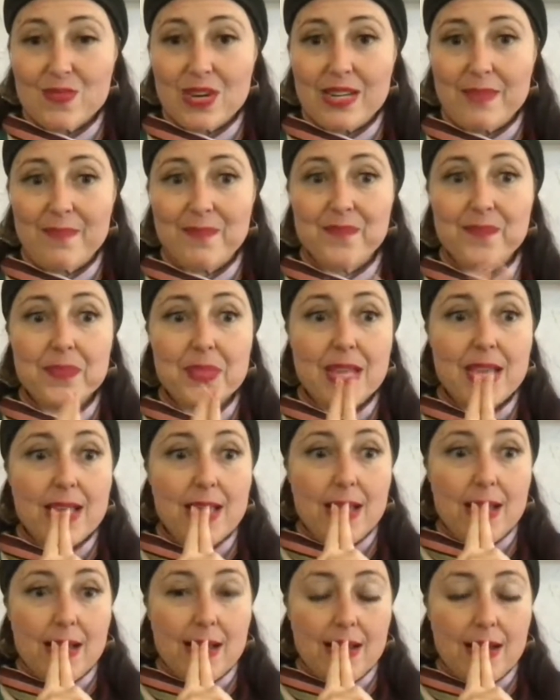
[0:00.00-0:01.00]
Right?
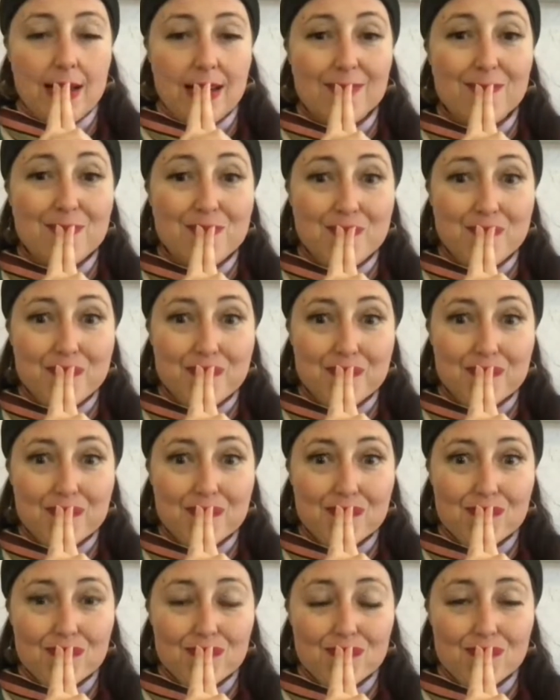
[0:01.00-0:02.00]
Um,
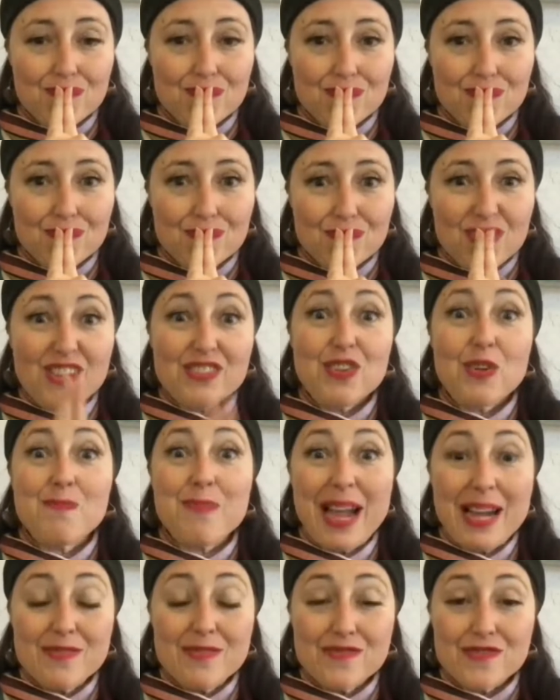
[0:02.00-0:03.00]
so
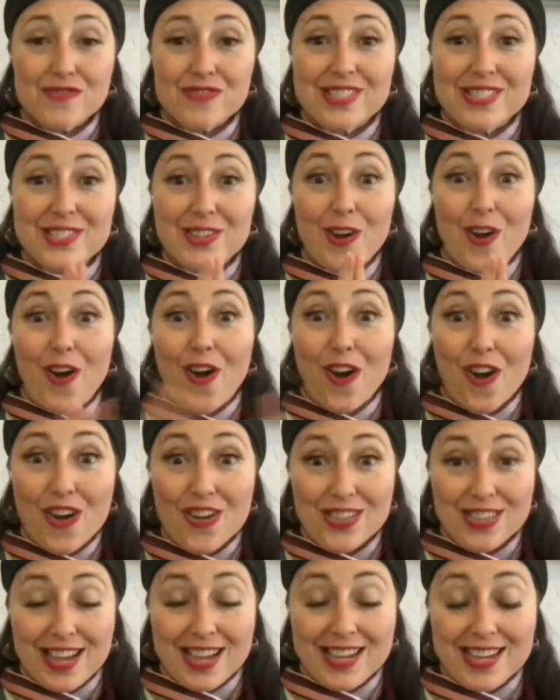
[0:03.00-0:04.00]
boundaries are
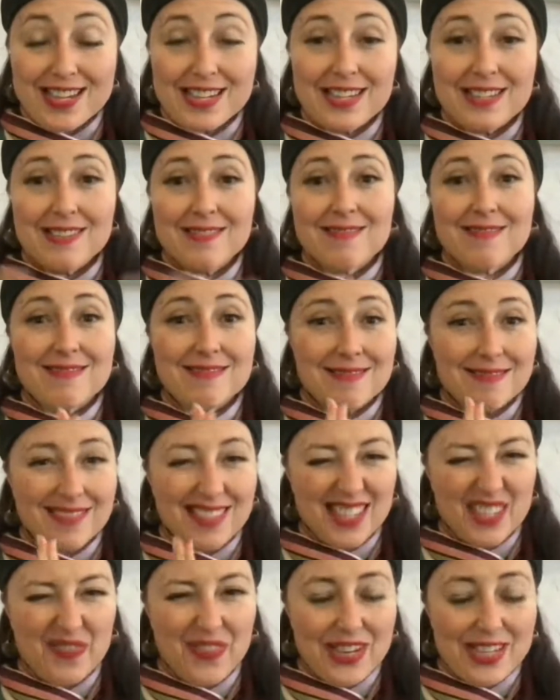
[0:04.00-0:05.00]
like
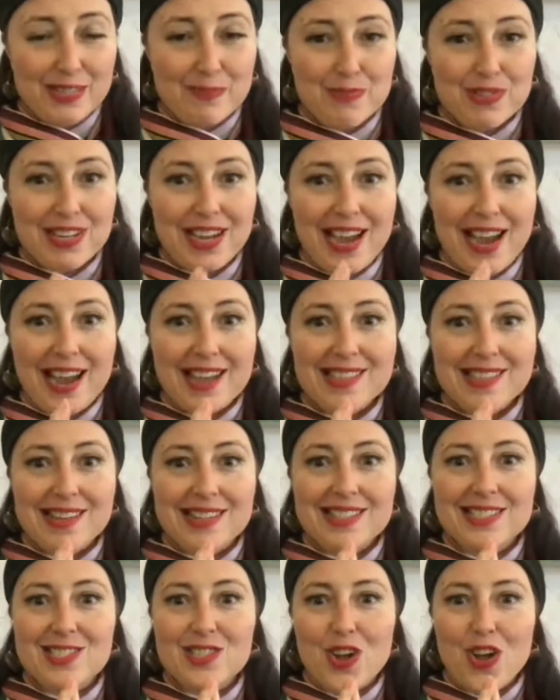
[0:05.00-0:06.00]
this Facebook ad that
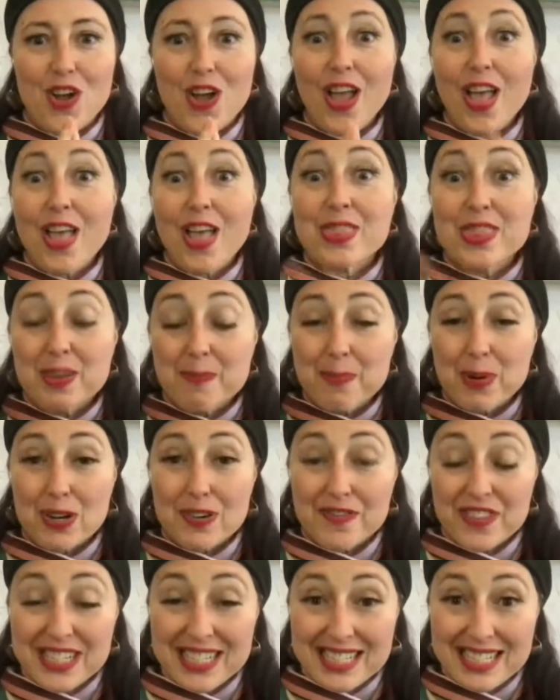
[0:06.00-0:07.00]
I saw, the
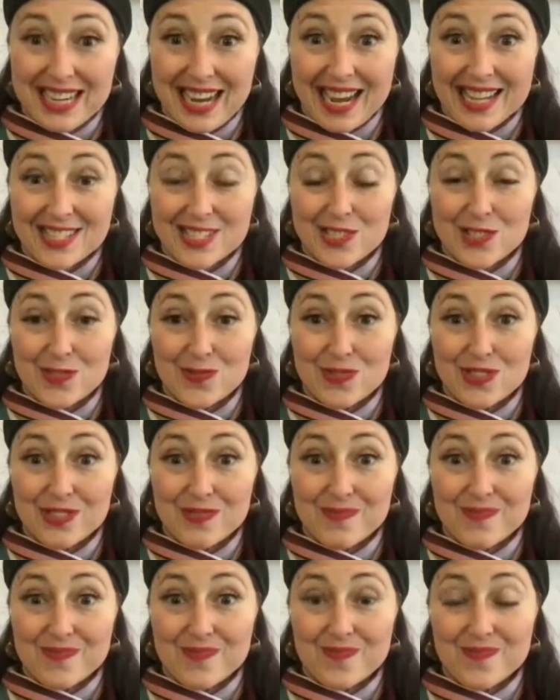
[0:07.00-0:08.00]
perfect cat suit.
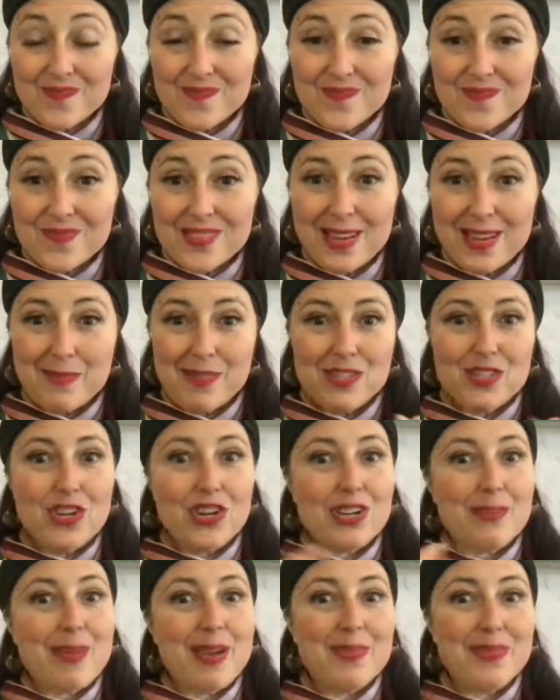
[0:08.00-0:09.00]
I'm going to
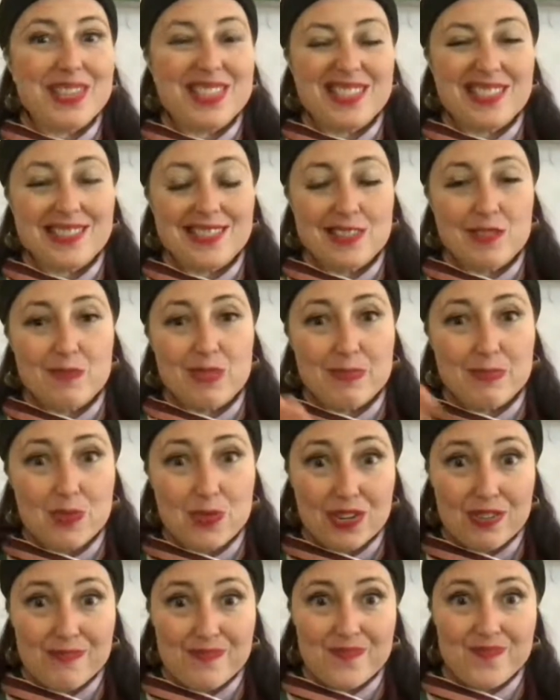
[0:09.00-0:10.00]
talk about this a little bit
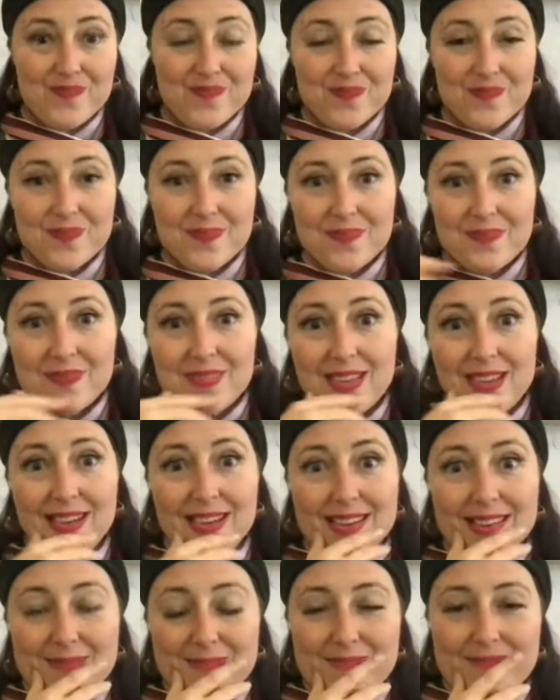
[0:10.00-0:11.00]
more
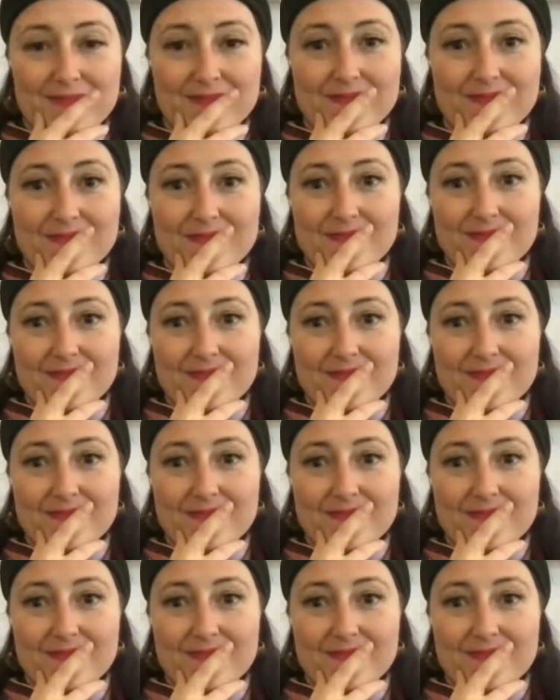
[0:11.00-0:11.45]
um,